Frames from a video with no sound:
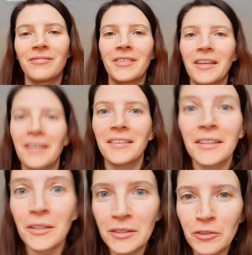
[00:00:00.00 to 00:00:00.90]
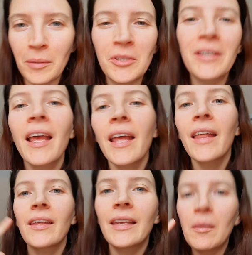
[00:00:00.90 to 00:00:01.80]
okay, little interruption.
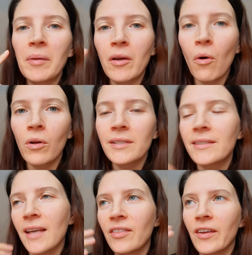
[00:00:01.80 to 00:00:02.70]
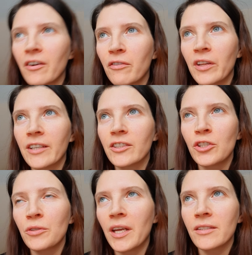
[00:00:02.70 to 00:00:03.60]
The gaping hole sat there for like
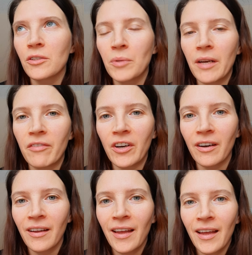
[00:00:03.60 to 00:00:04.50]
two days or whatever